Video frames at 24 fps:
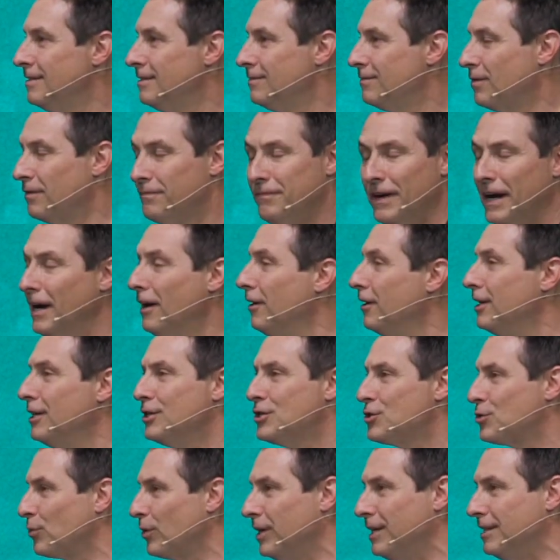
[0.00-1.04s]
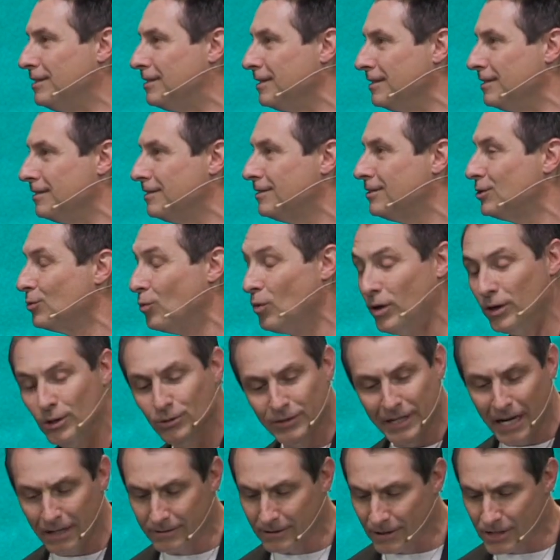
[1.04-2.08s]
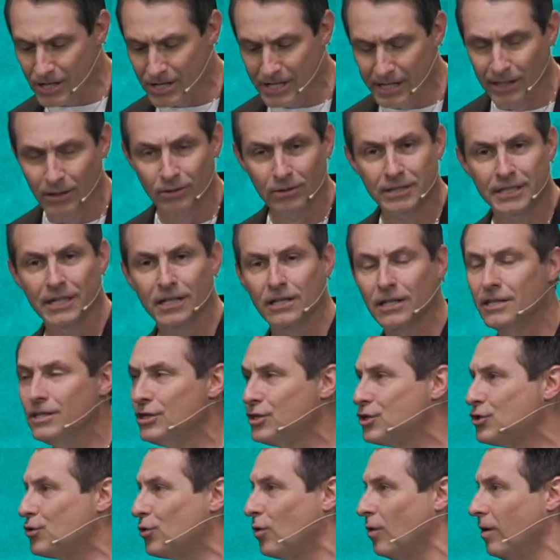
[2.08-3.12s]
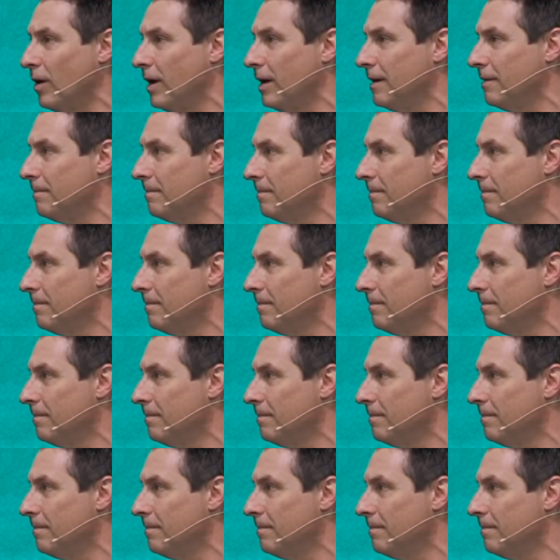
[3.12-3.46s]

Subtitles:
for various reasons, the one who's out to steal, kill, and destroy,